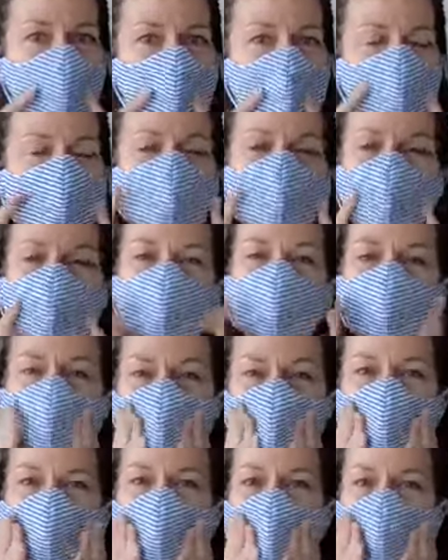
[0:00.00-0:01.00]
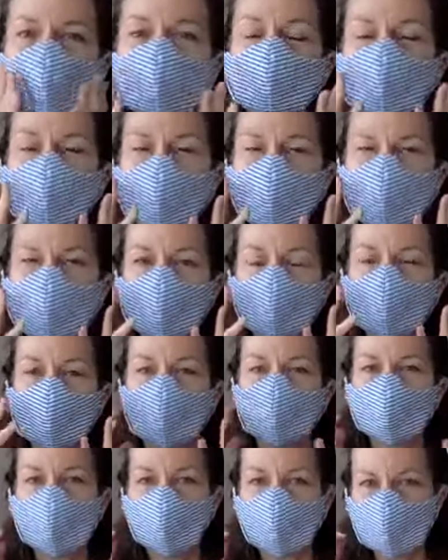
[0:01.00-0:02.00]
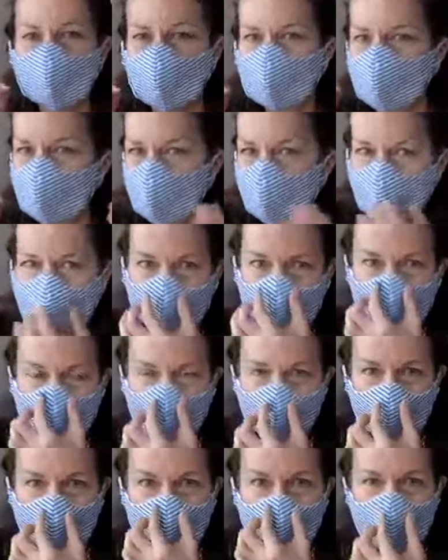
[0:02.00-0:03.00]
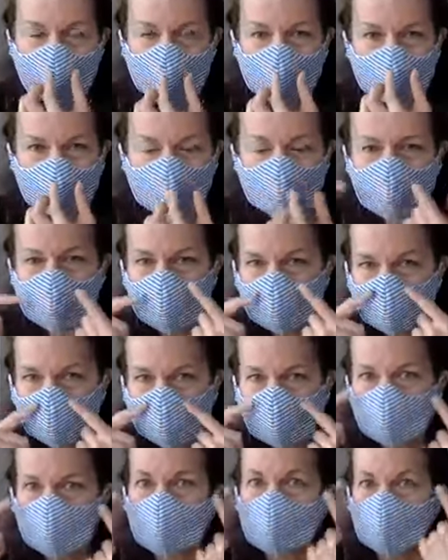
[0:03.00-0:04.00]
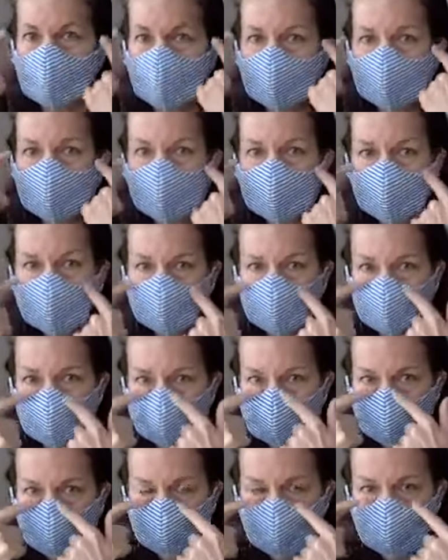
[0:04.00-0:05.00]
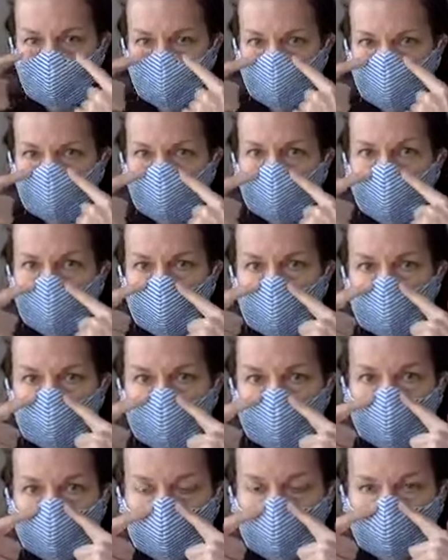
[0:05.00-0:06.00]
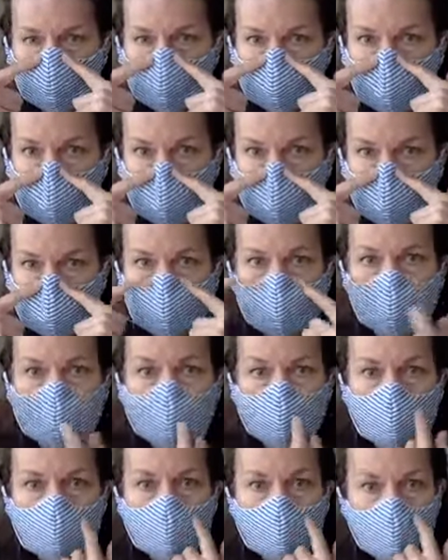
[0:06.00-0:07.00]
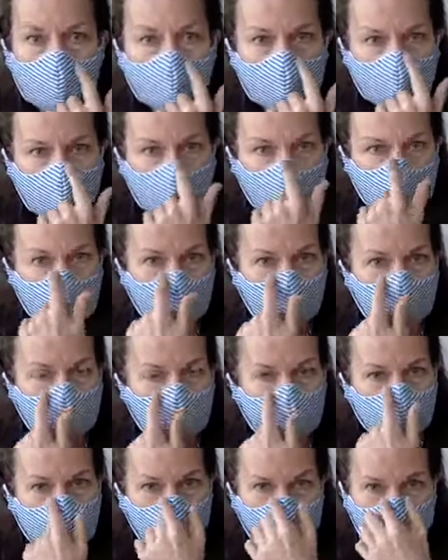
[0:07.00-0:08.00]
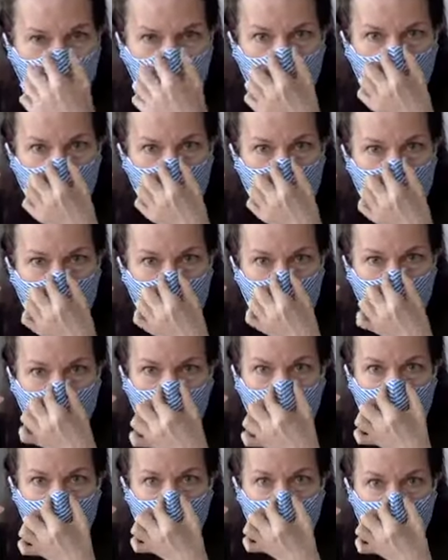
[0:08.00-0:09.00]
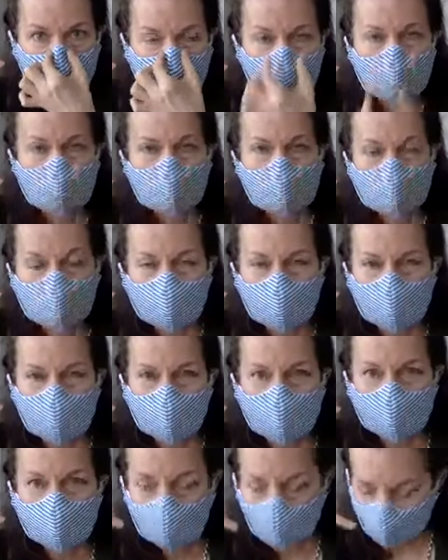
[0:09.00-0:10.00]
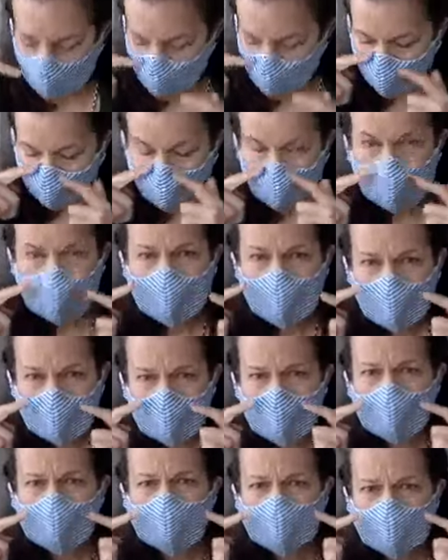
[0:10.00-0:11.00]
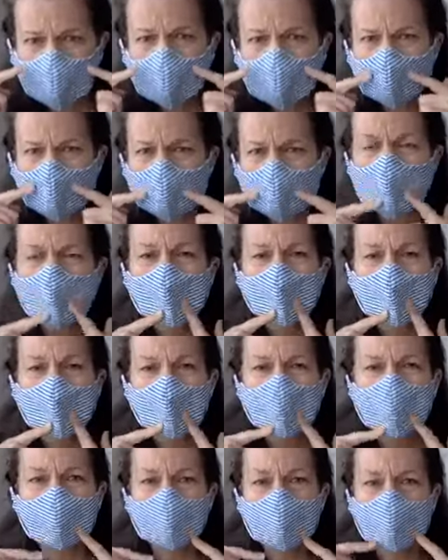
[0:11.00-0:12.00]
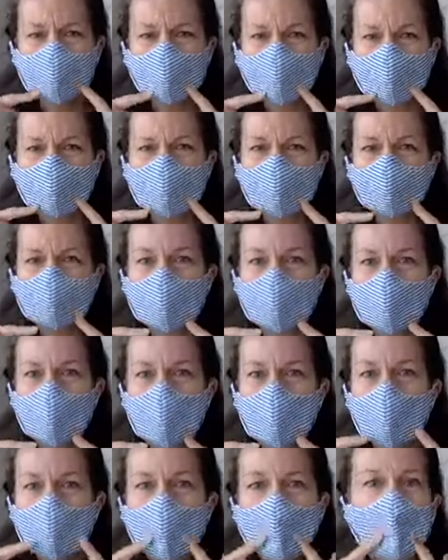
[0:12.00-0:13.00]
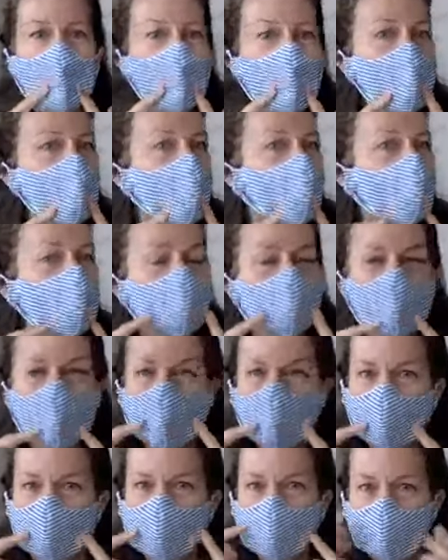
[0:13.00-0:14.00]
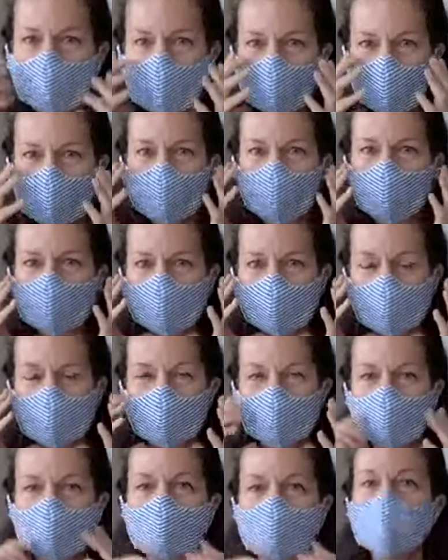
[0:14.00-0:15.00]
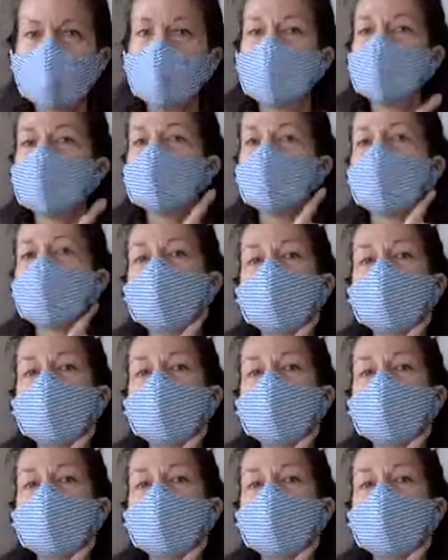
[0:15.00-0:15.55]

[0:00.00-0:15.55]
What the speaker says: you can see, it's really suction cupped onto my face. Now, what makes this one good is it scoops around, and you push down on the wire that I've inserted in here. So you just pinch your nose. And literally, like, I don't know if you can see, but like it really is hugging my face.